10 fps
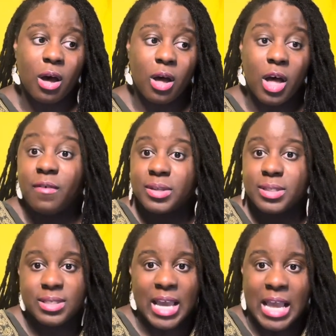of the
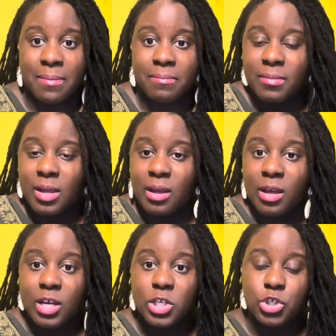same
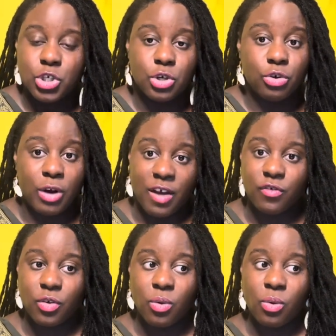
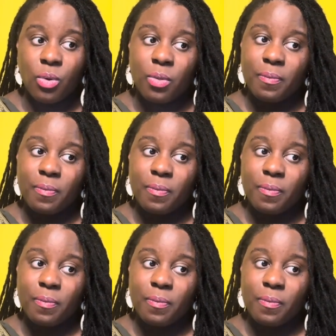geographical